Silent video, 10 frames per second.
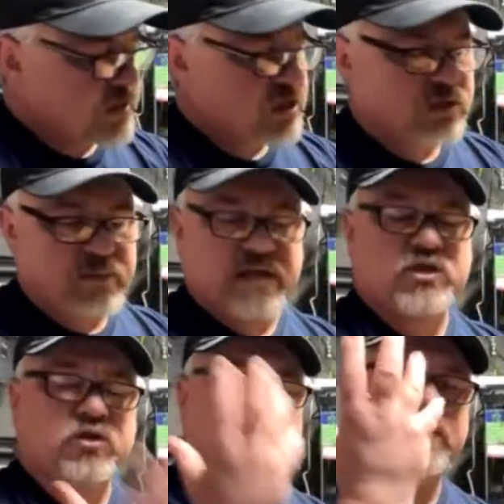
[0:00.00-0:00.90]
just make
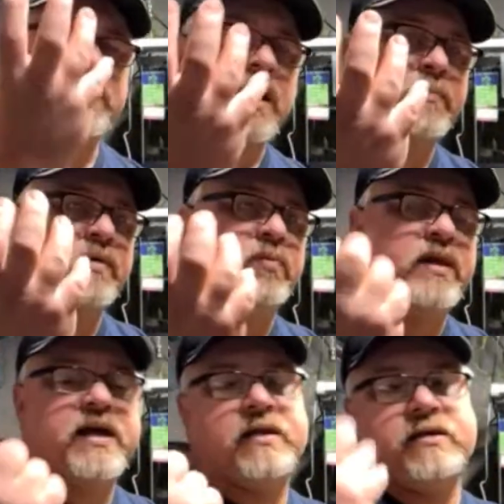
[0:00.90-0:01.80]
sure the top of the
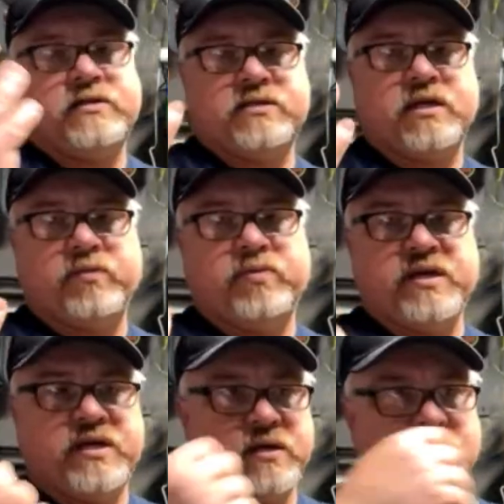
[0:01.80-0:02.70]
plant is going to
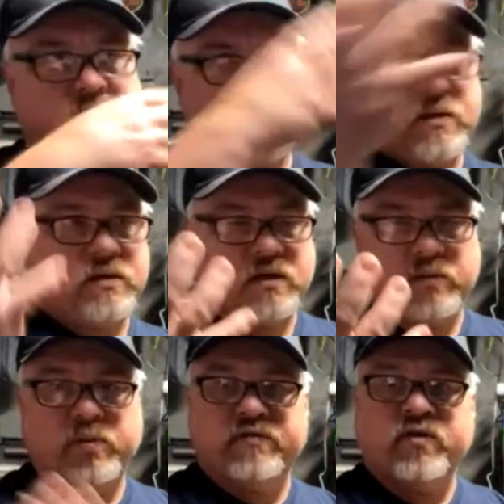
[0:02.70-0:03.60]
be
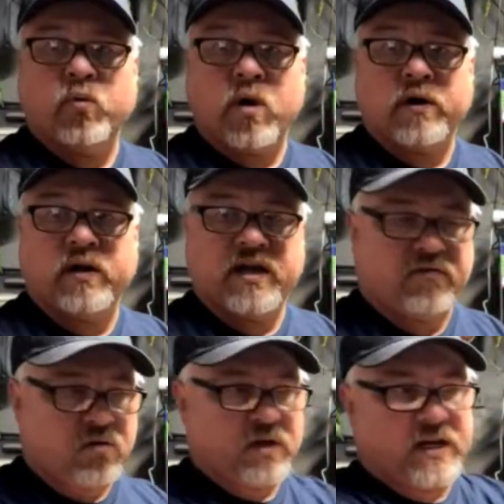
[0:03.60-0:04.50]
above the water
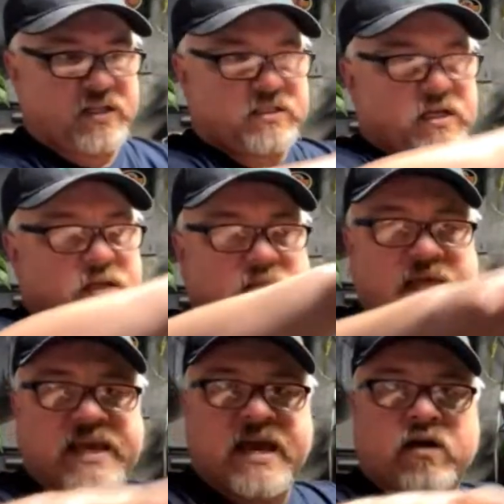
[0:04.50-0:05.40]
level, and it's going to
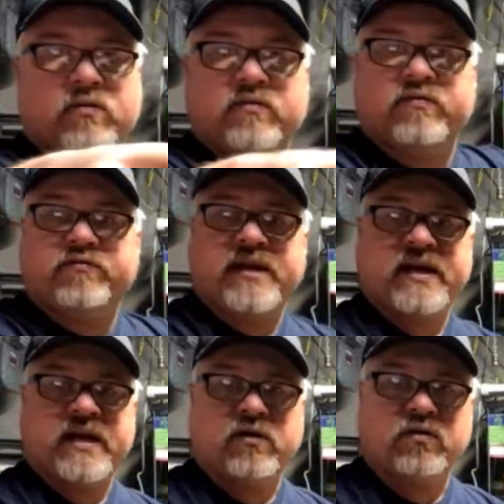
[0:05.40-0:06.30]
lay out and
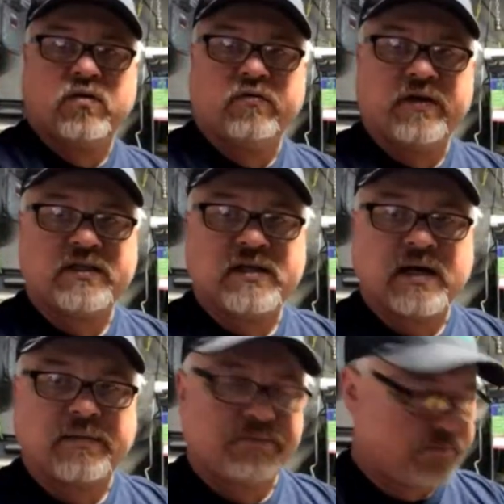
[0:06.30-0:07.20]
fan out over the top.